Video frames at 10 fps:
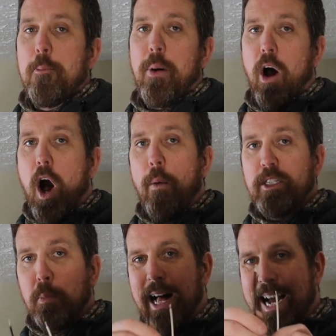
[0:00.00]
but
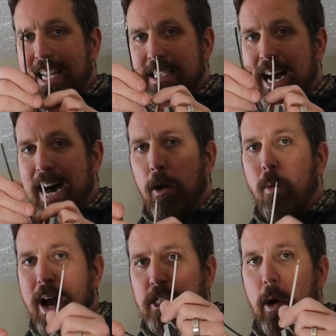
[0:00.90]
always black is hot,
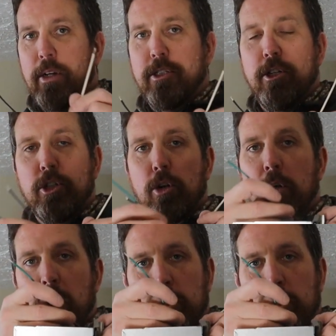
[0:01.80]
white's always neutral,